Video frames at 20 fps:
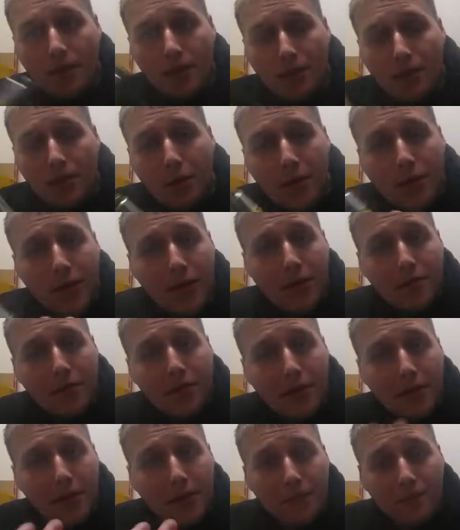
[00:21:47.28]
it's quite
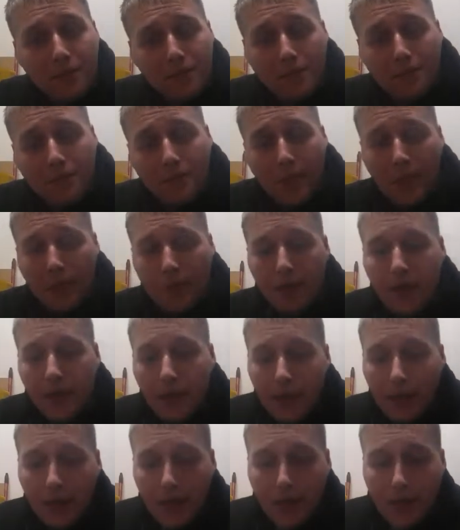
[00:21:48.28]
heavy.
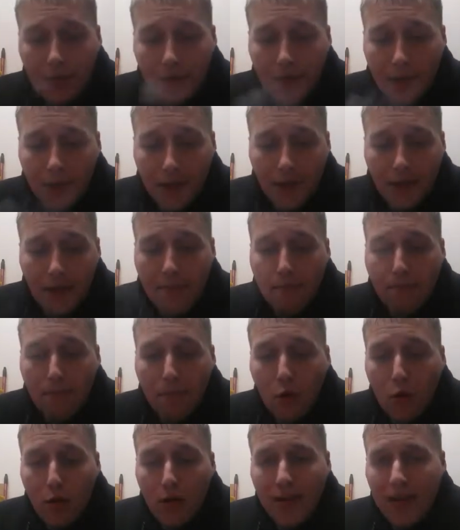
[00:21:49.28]
The
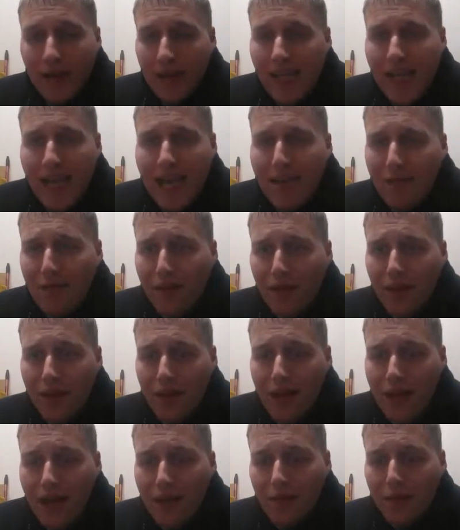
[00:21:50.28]
button
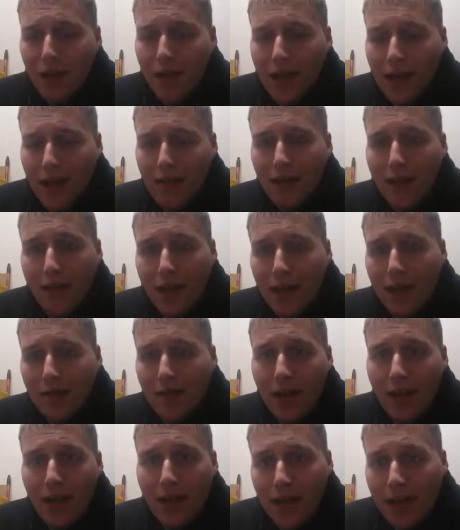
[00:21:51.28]
never
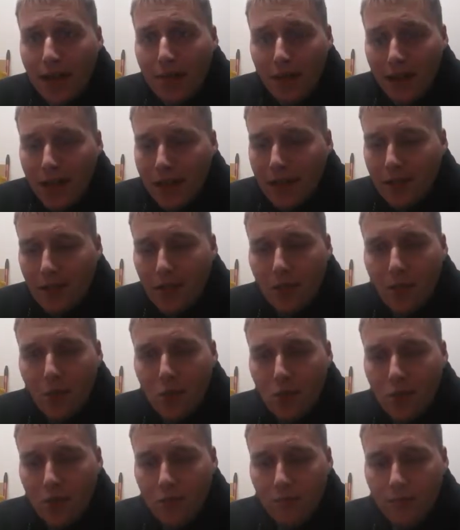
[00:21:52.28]
ever gets
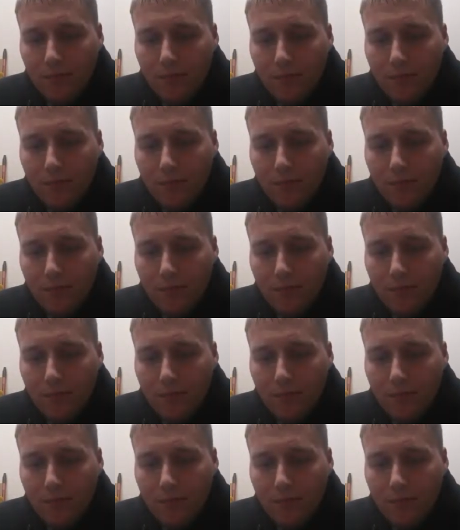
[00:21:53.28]
hot.